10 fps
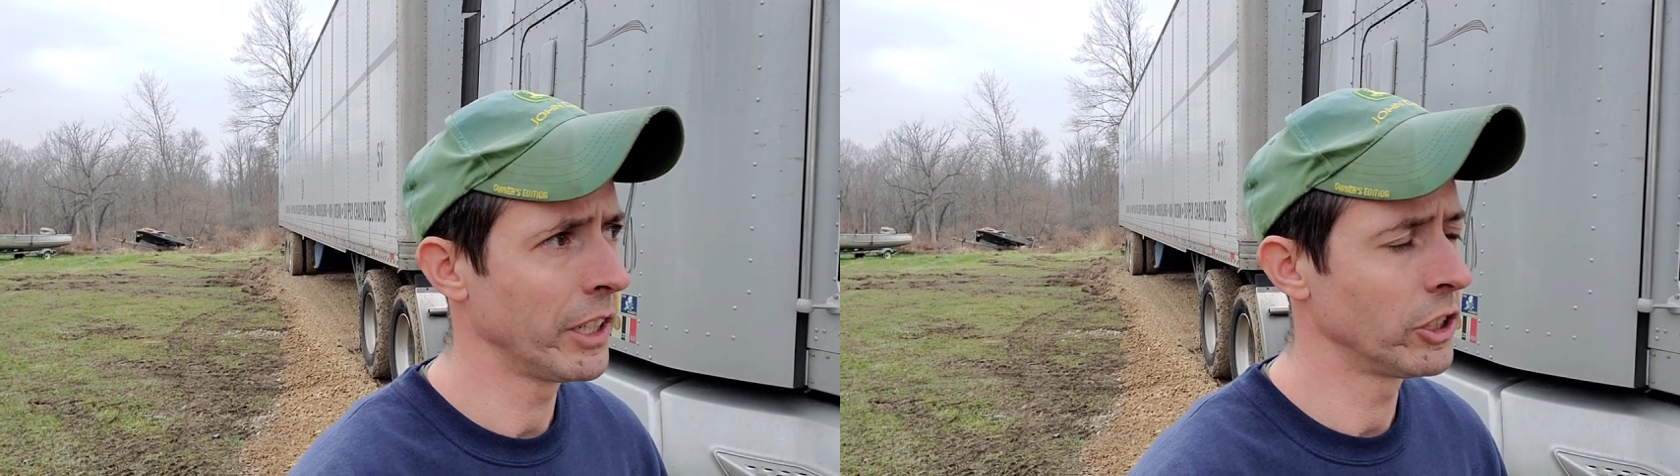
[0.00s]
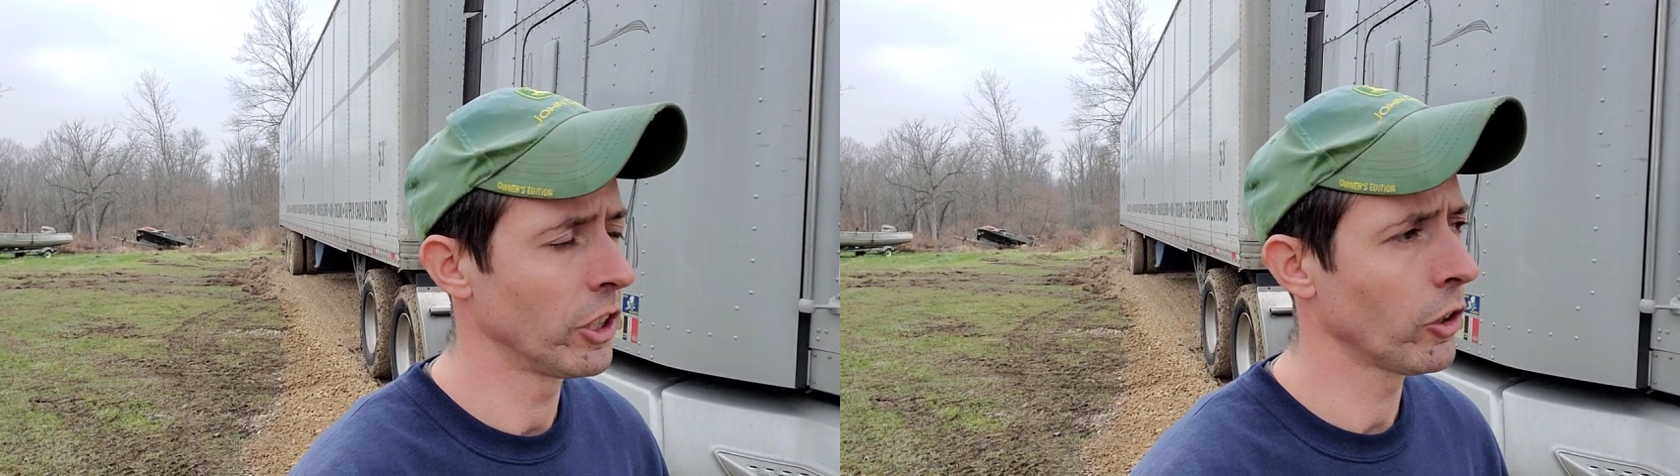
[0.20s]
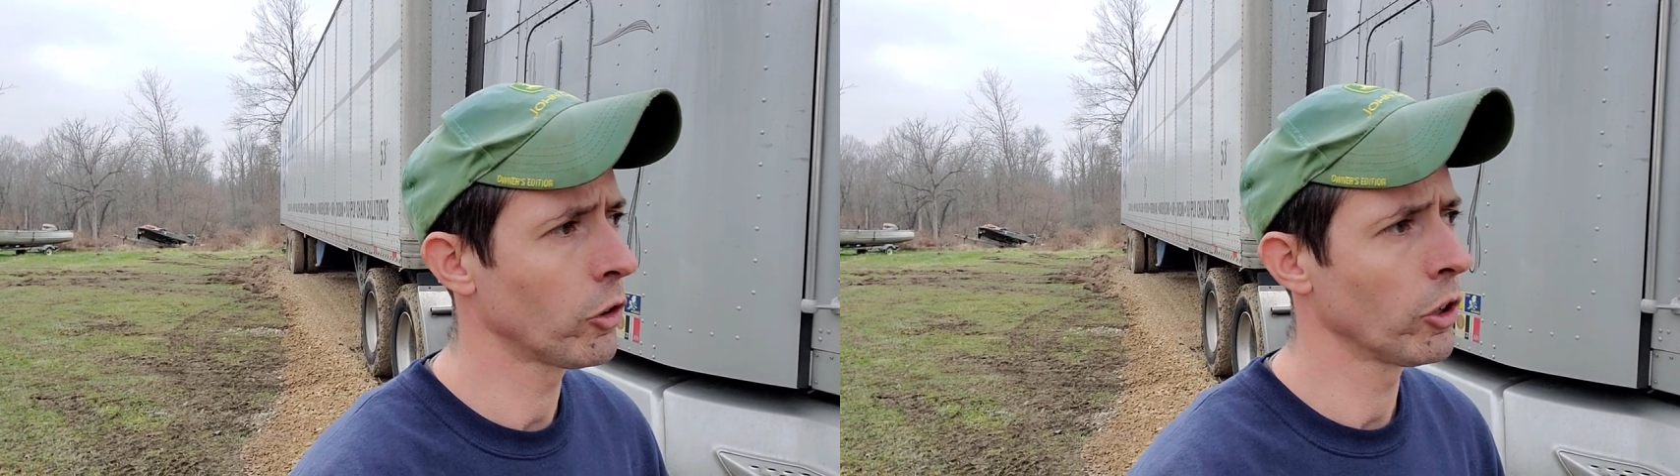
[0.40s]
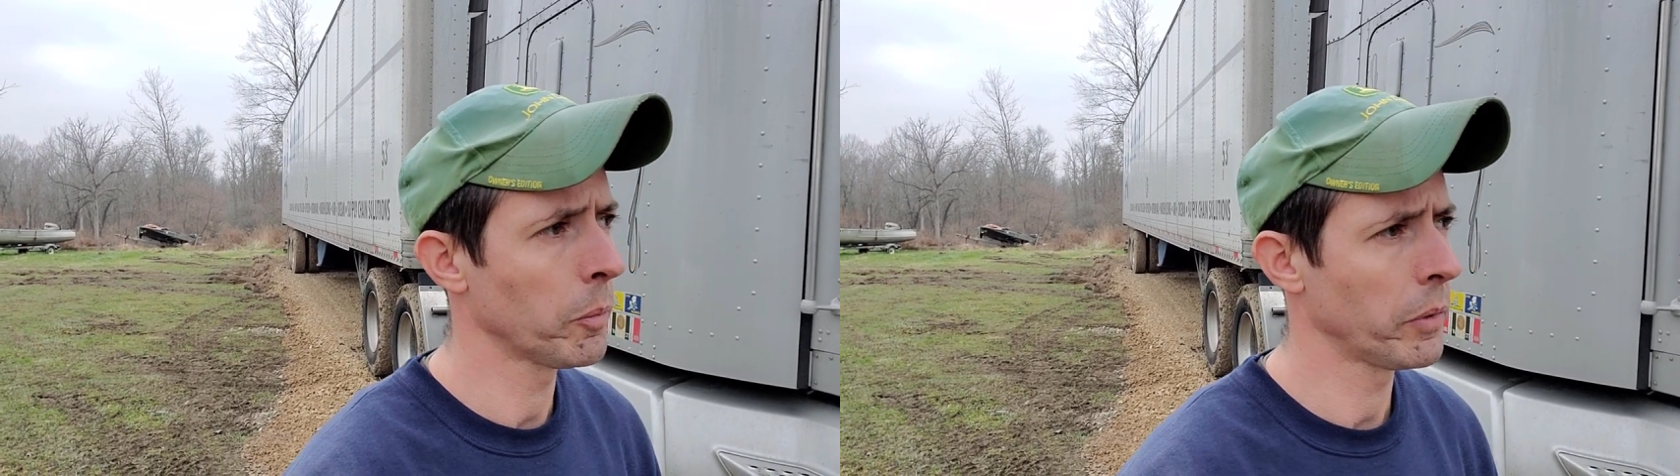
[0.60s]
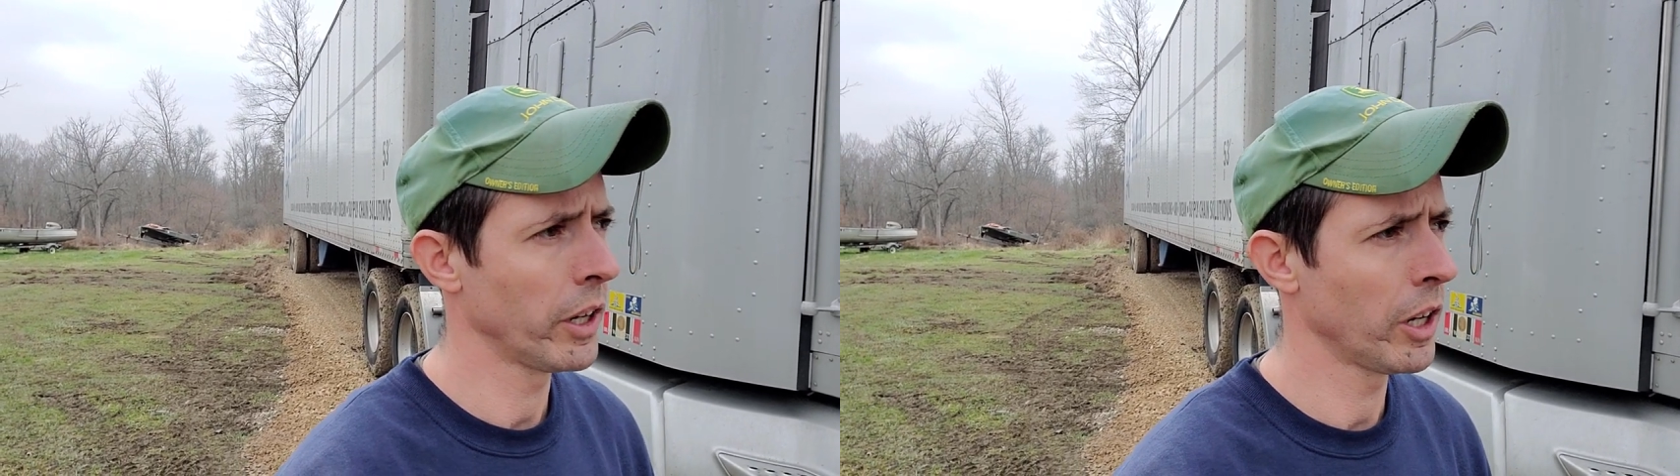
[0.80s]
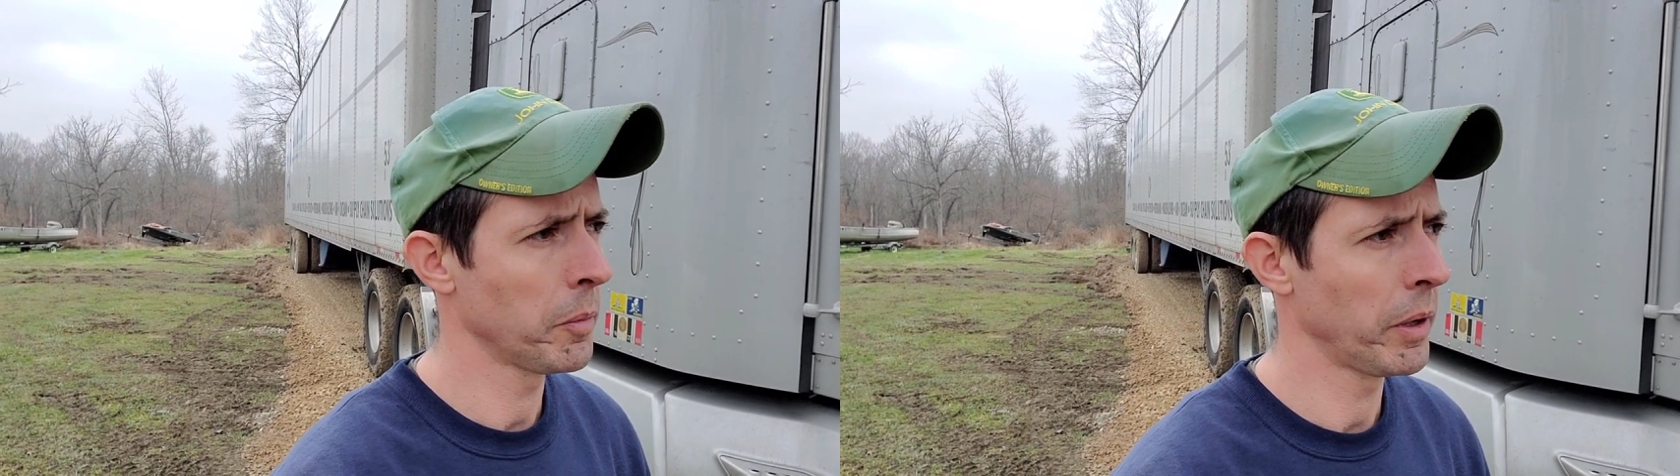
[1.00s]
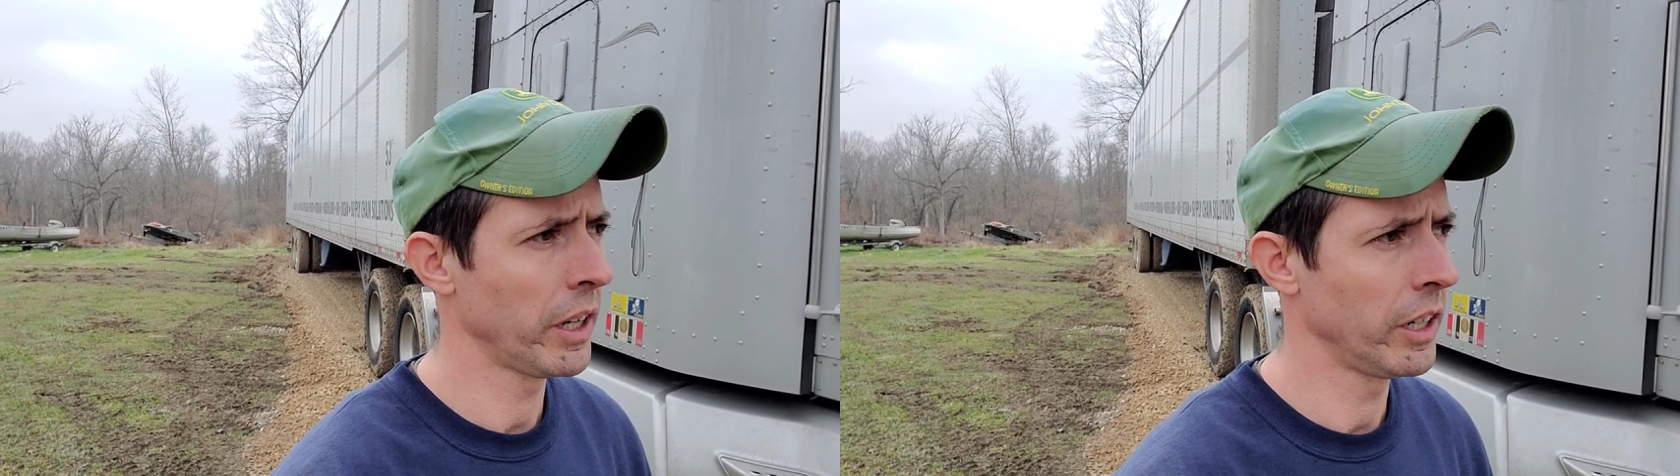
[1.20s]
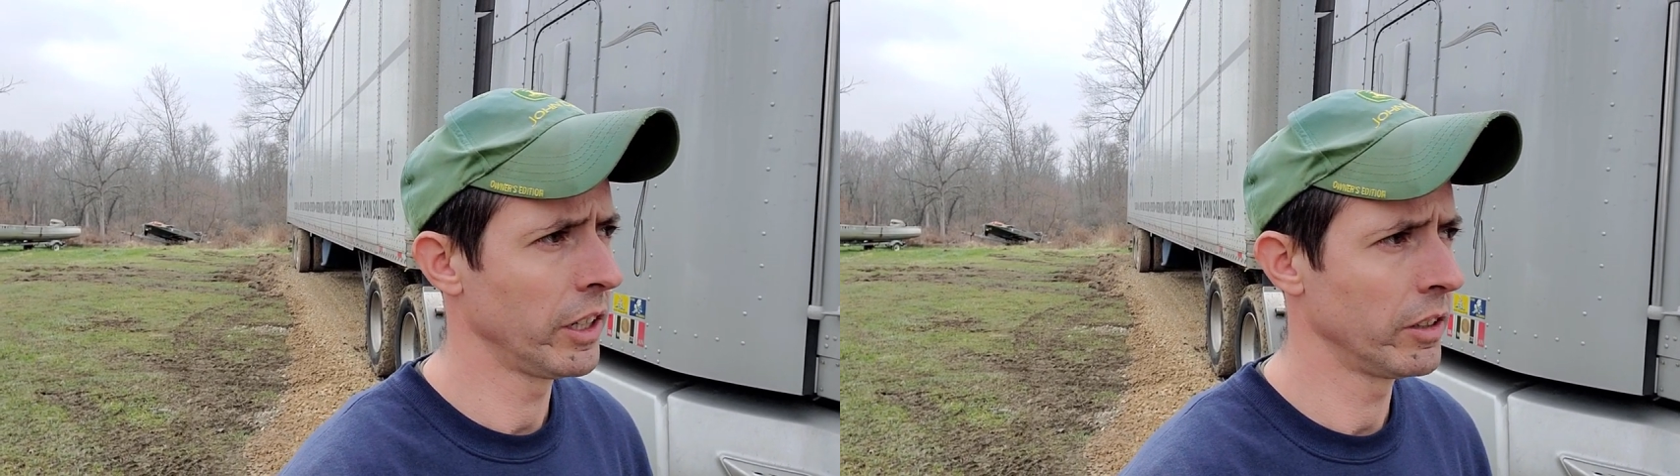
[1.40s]
G R cooler up there, I
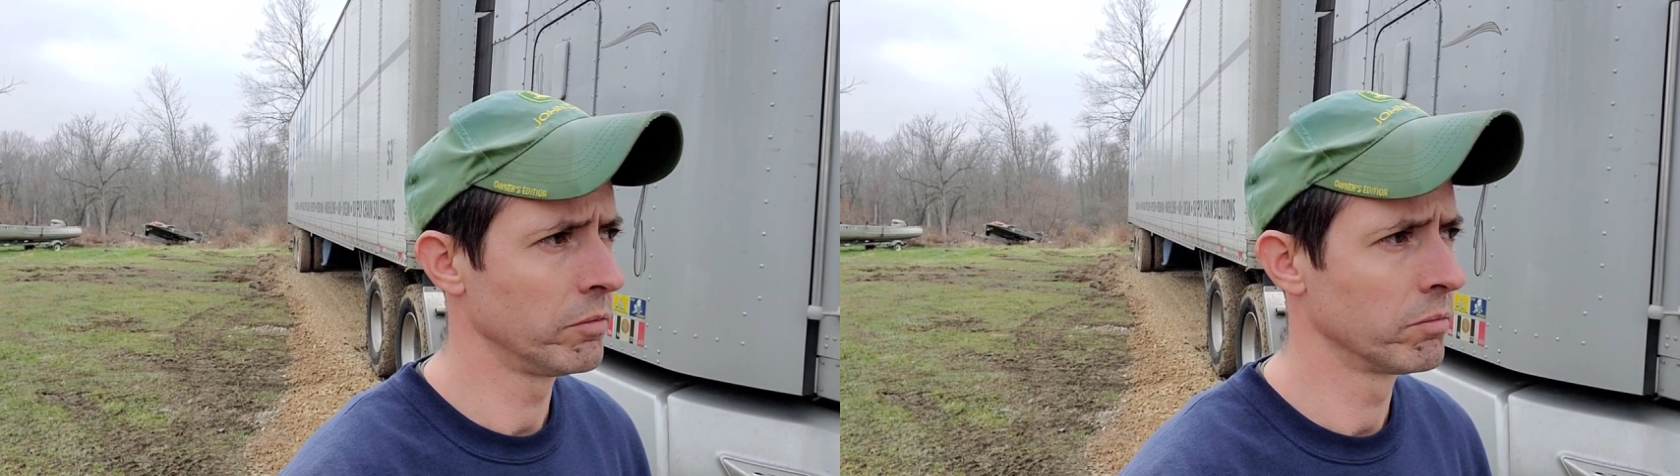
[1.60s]
paid